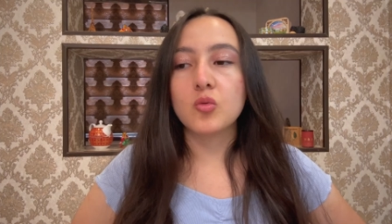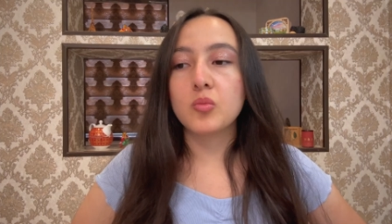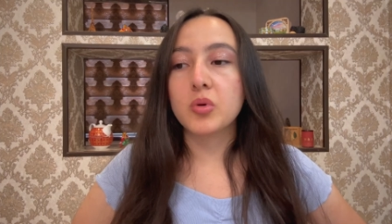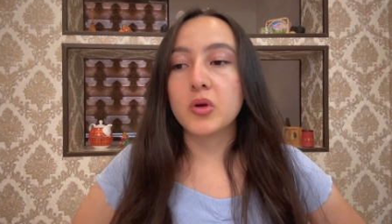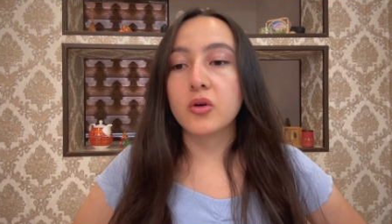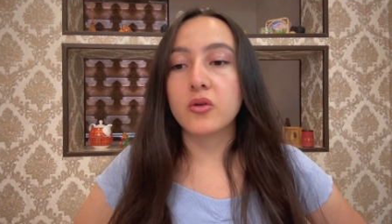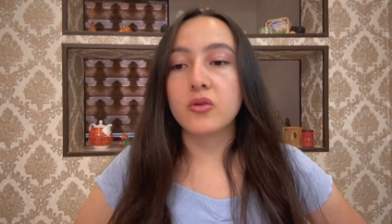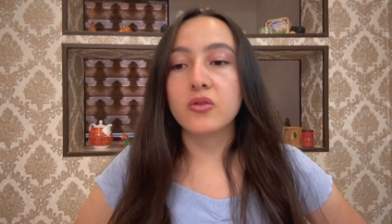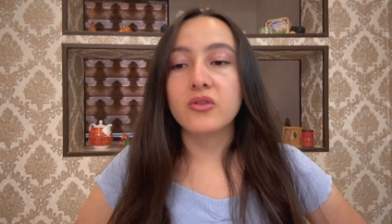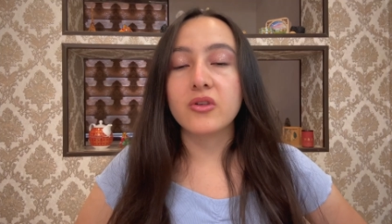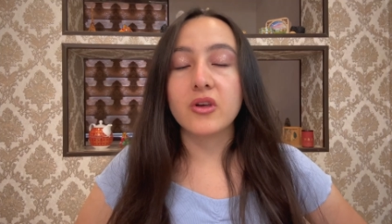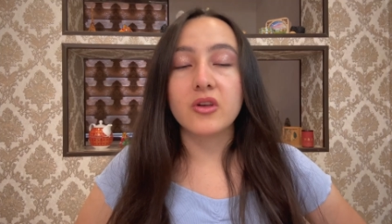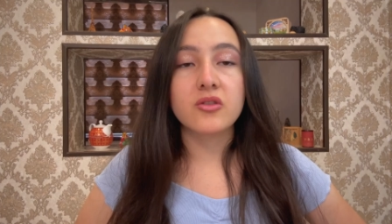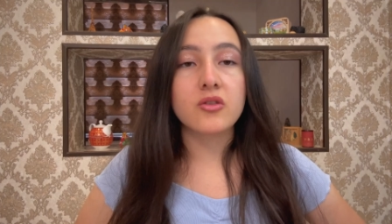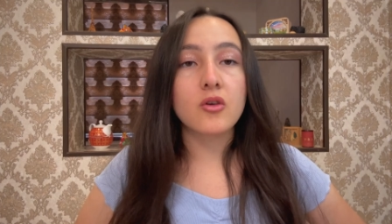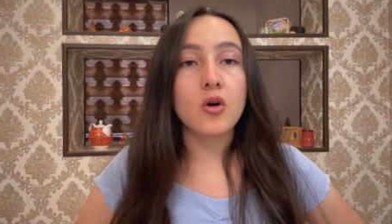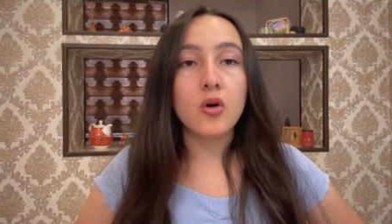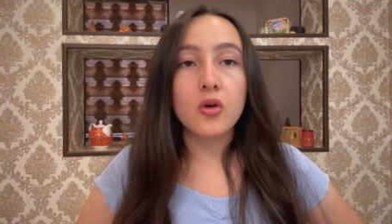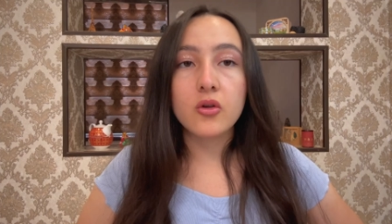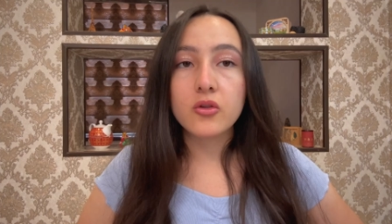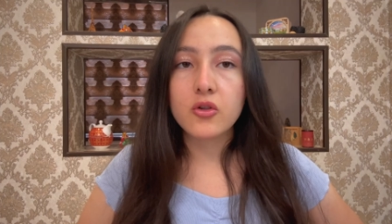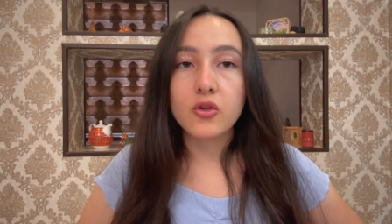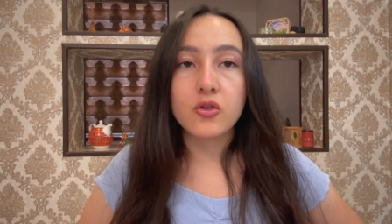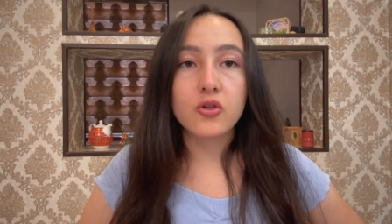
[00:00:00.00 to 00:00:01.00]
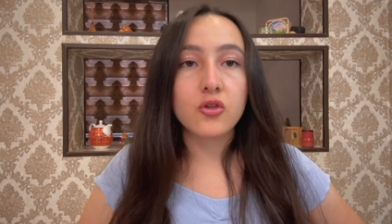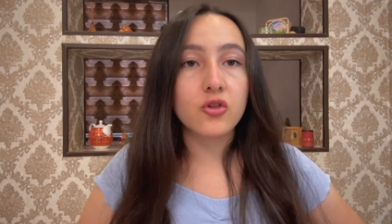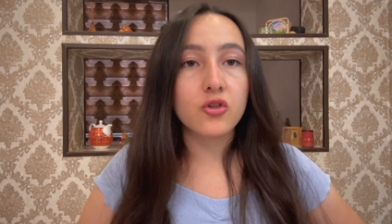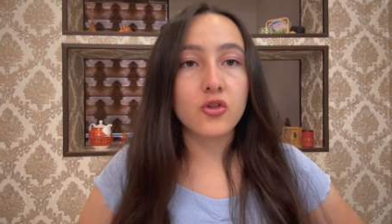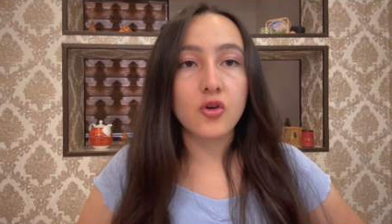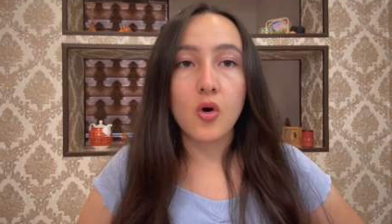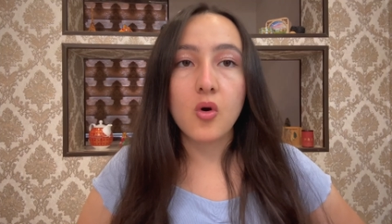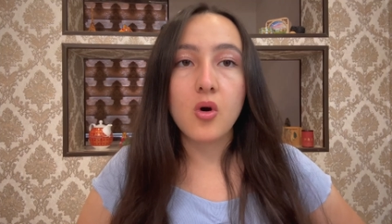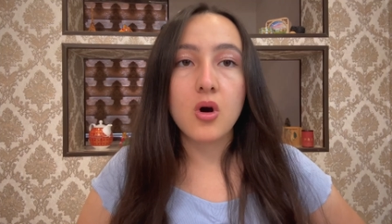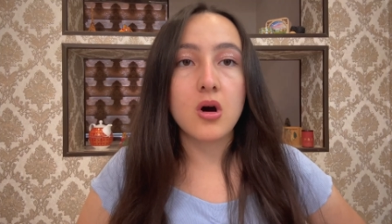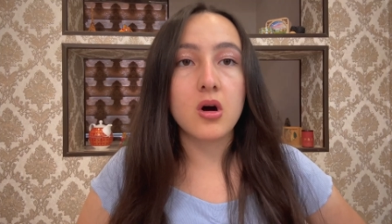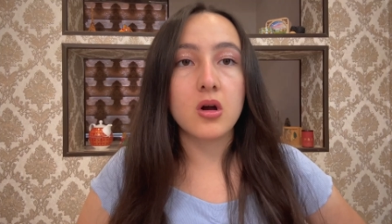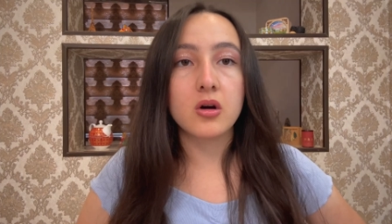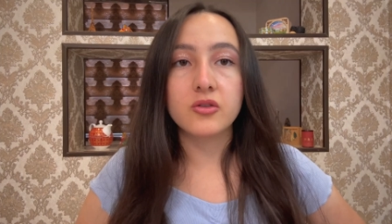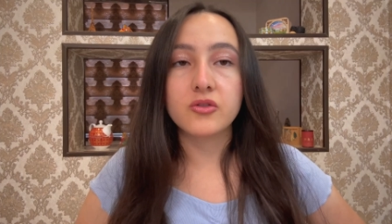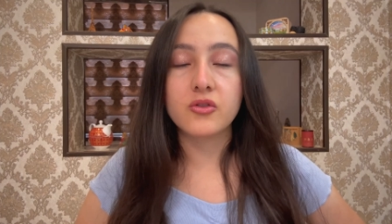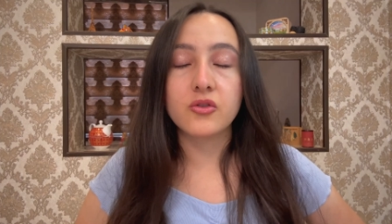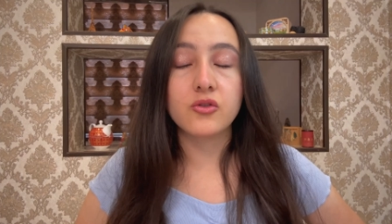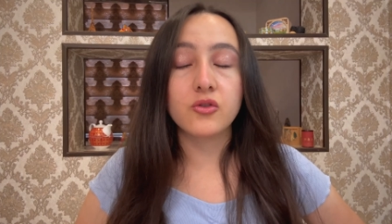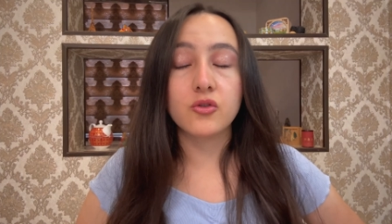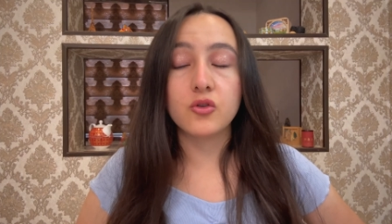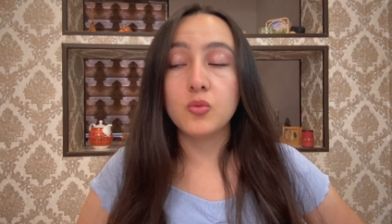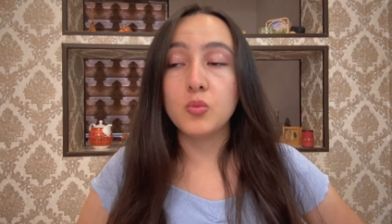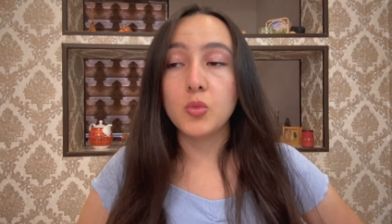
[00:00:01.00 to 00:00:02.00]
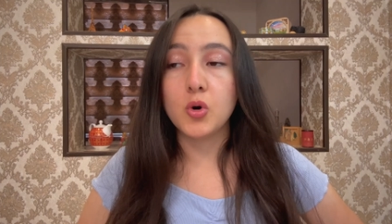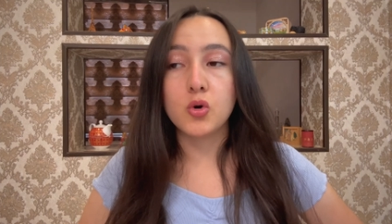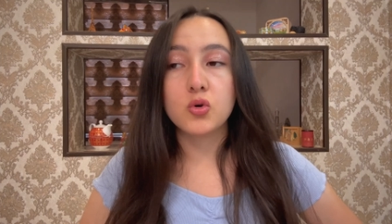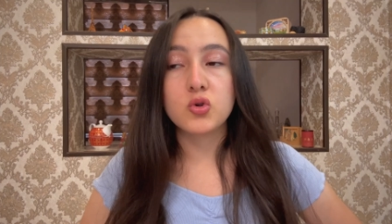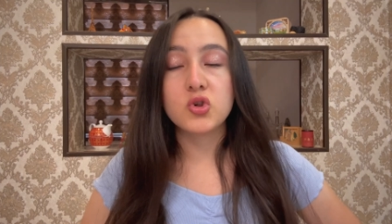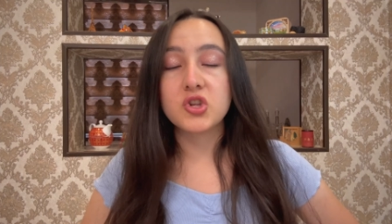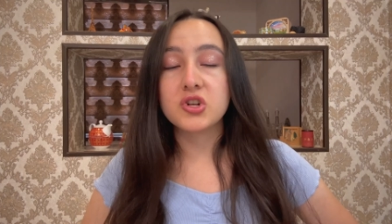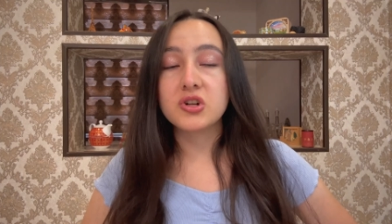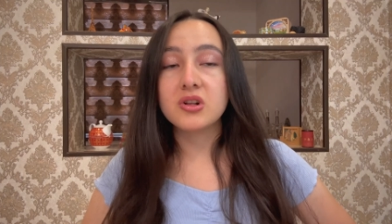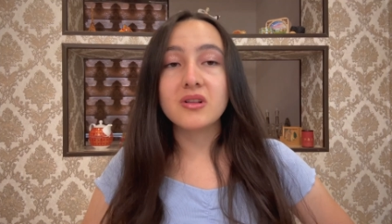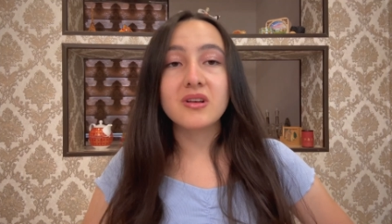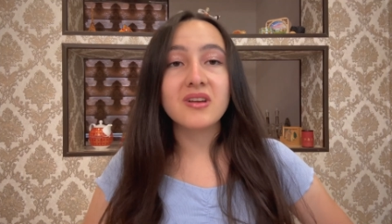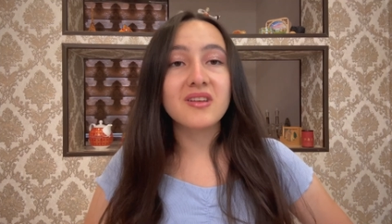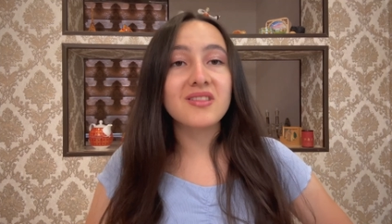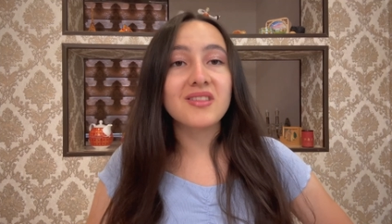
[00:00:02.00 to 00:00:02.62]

because that's also so hard to do emotionally,